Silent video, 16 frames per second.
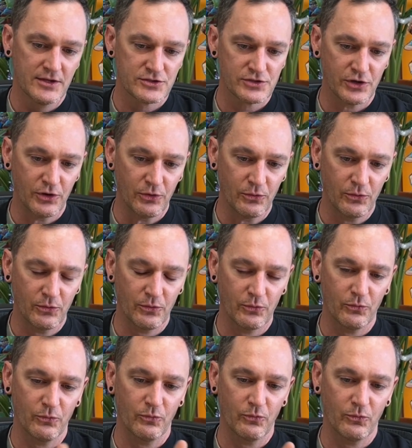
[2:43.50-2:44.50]
So
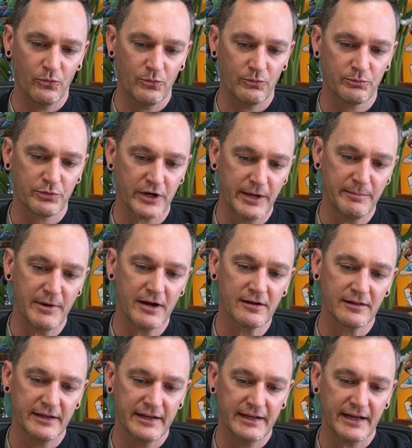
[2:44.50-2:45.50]

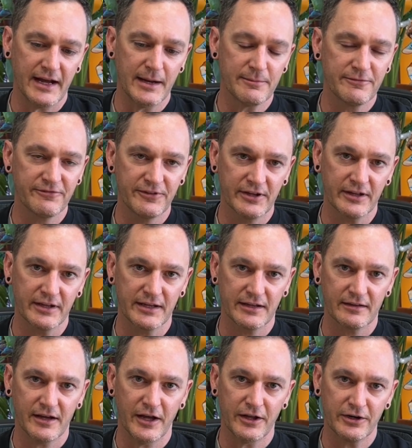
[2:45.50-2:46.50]
primarily, I'm
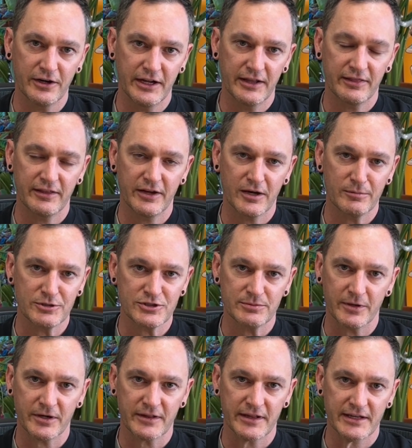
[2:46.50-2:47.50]
feeling underneath the
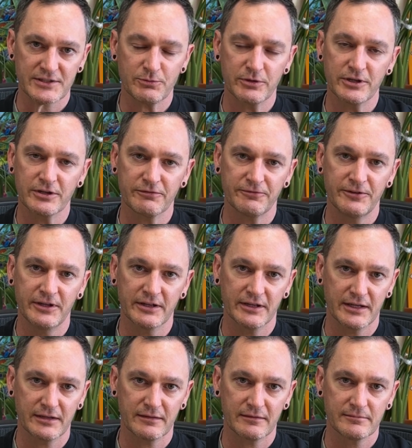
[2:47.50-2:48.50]
armature bar. That's what you're
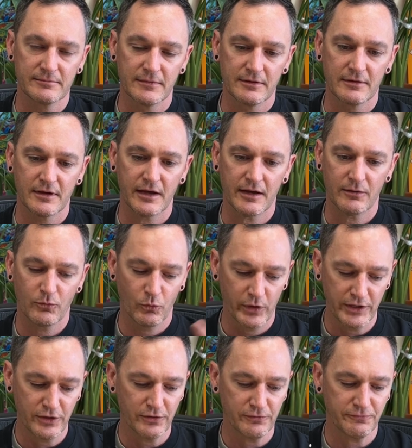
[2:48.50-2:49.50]
feeling
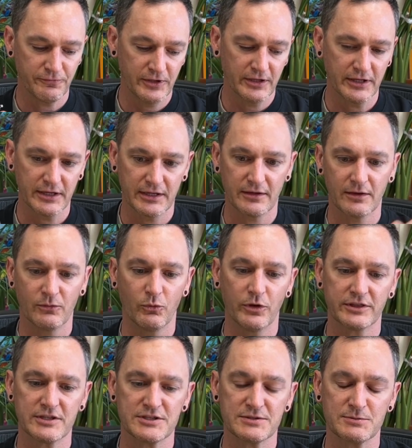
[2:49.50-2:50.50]
when you're feeling
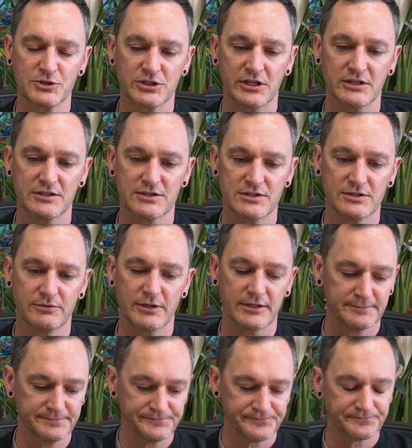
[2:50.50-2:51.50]
what this machine is
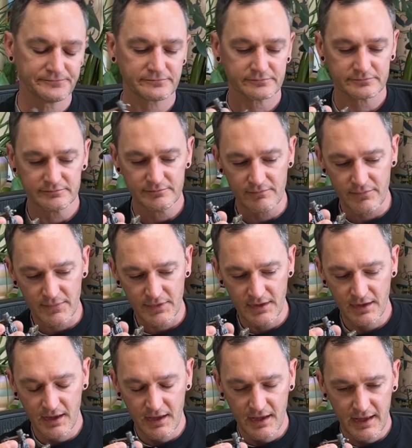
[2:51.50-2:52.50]
doing.
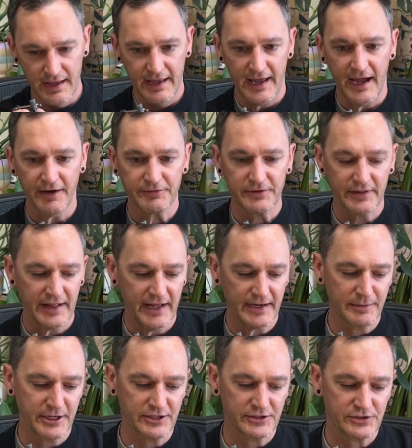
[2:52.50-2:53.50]
After
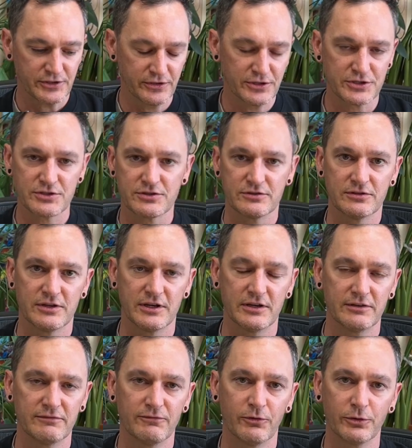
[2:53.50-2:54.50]
that, I'm going to turn
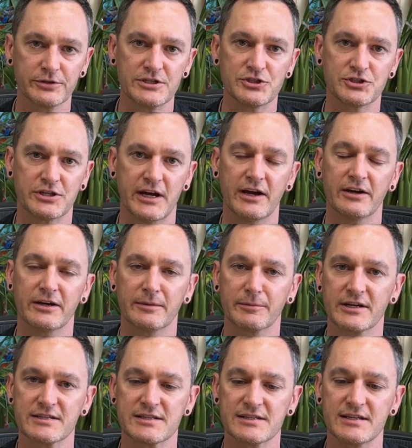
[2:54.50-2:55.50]
the voltage down, and I'm
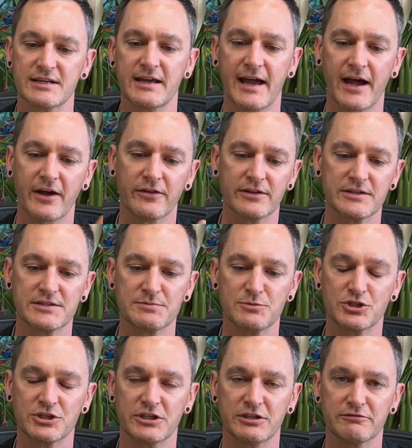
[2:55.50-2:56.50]
going to see how this
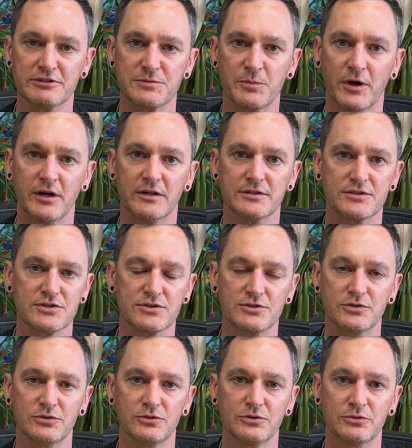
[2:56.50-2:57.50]
machine responds
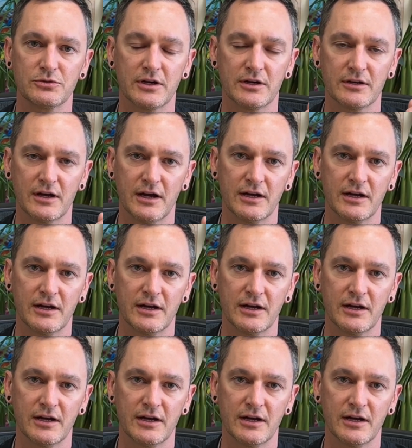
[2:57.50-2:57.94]
to